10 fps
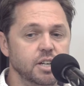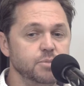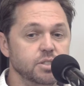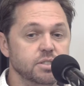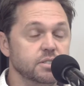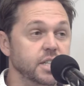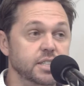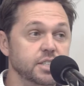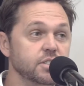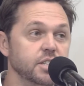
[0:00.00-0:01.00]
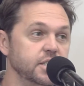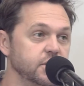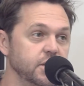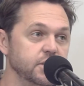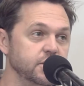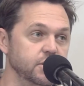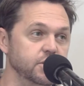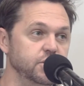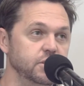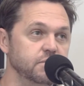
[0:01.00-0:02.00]
I'm not technical. I designed the
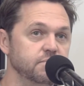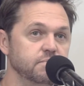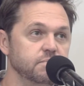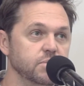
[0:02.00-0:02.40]
solution